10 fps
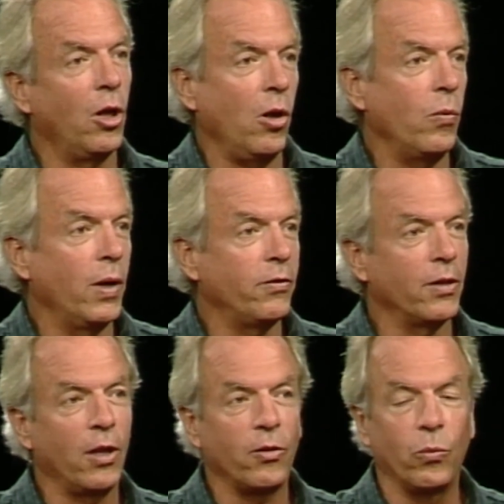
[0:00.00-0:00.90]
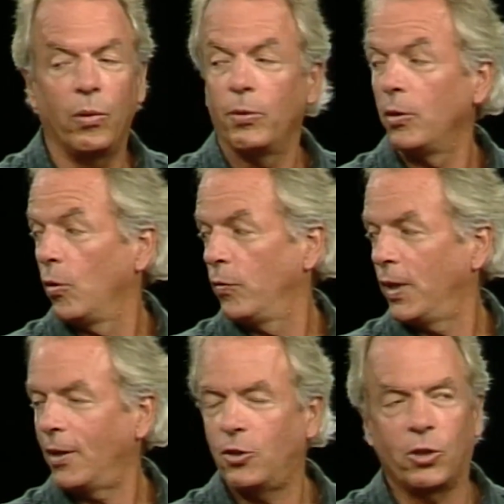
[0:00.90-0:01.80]
and always another woman
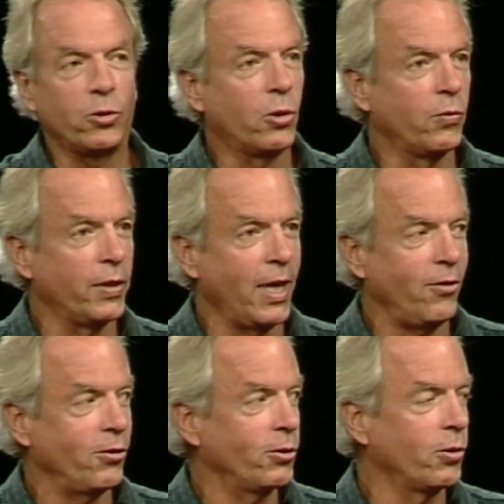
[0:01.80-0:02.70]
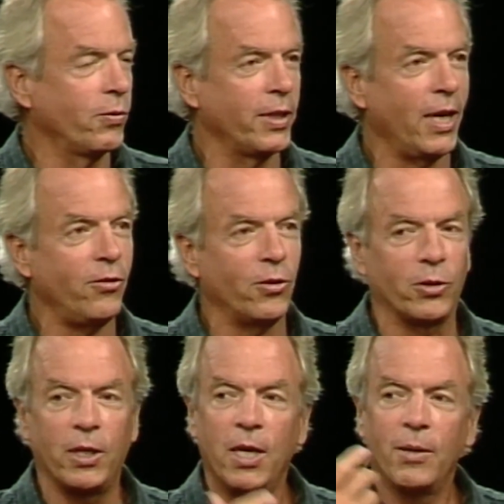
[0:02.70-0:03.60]
over that shoulder, over that shoulder, over that
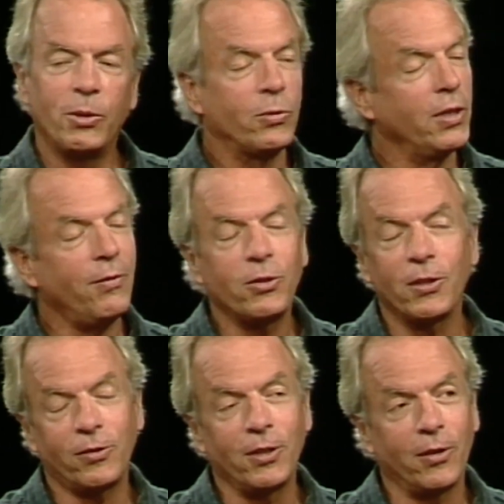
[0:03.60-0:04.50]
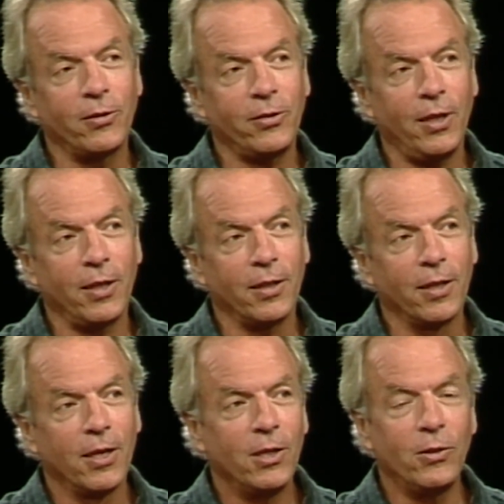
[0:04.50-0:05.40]
shoulder. But there was never just another
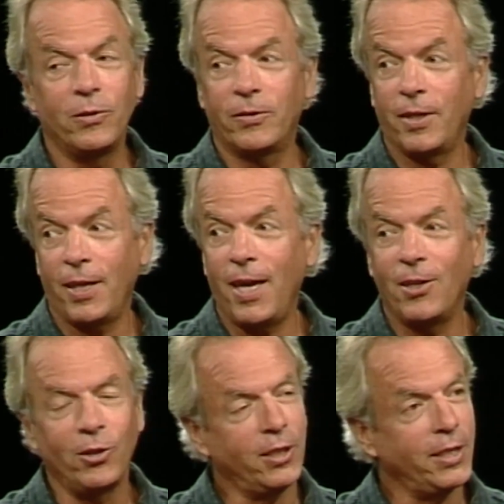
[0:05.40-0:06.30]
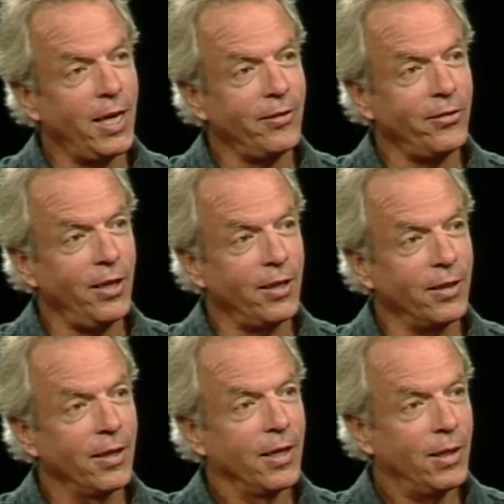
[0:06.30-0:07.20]
son. You didn't say, hey, look at that
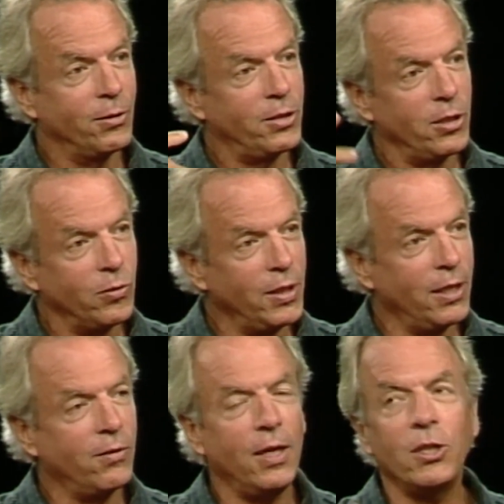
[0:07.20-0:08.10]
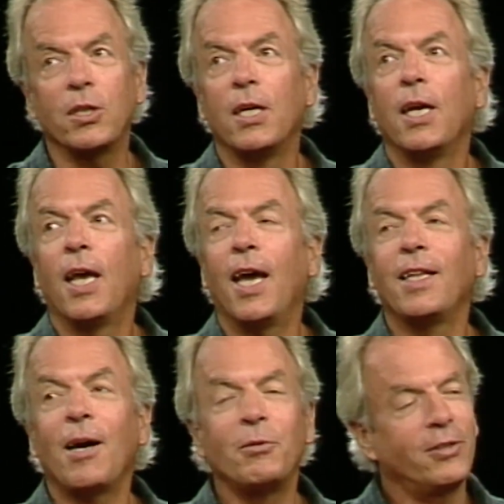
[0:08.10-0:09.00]
son. It was a unique creation.
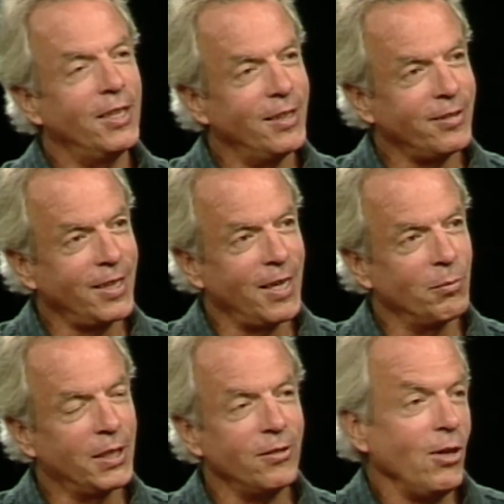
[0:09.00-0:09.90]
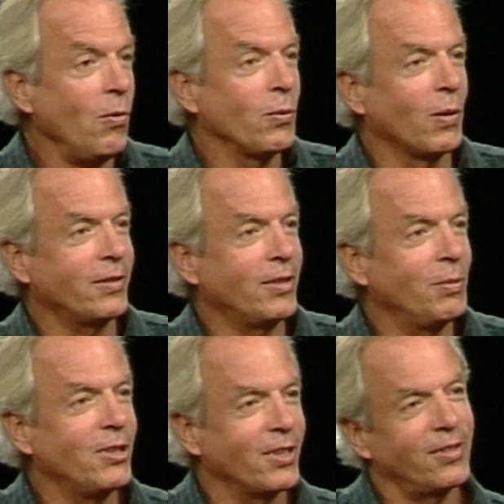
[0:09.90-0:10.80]
And that was the hiss came because no one wants to be